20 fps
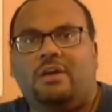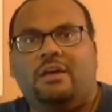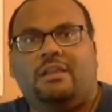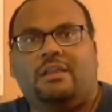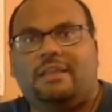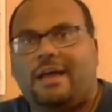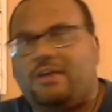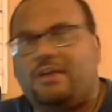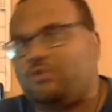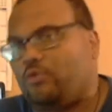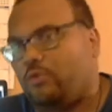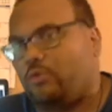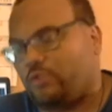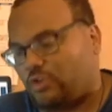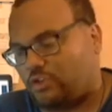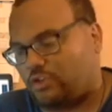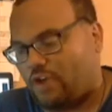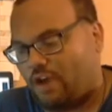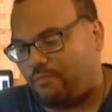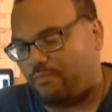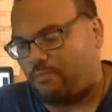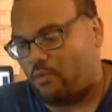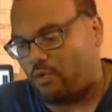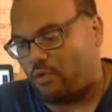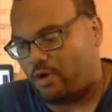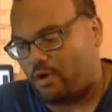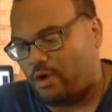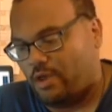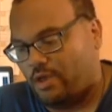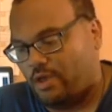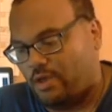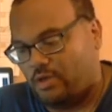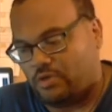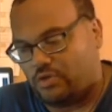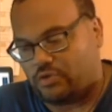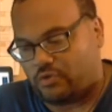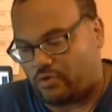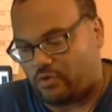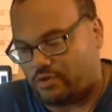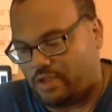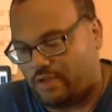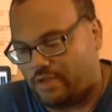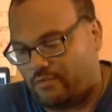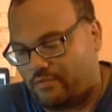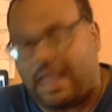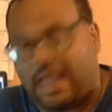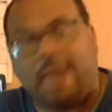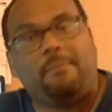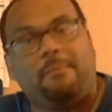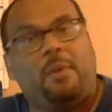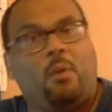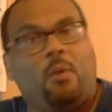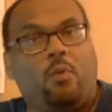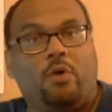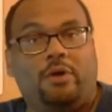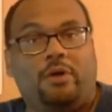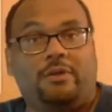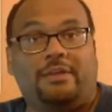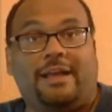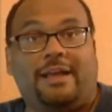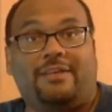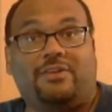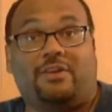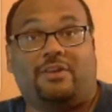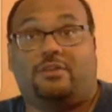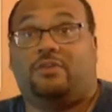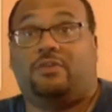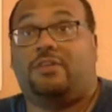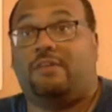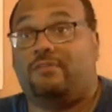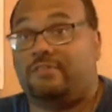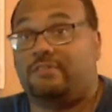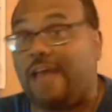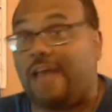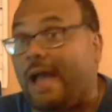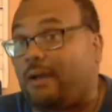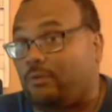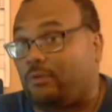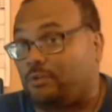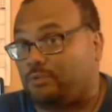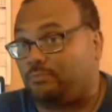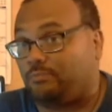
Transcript: Last year as a sophomore, started every game but one and had 67 tackles.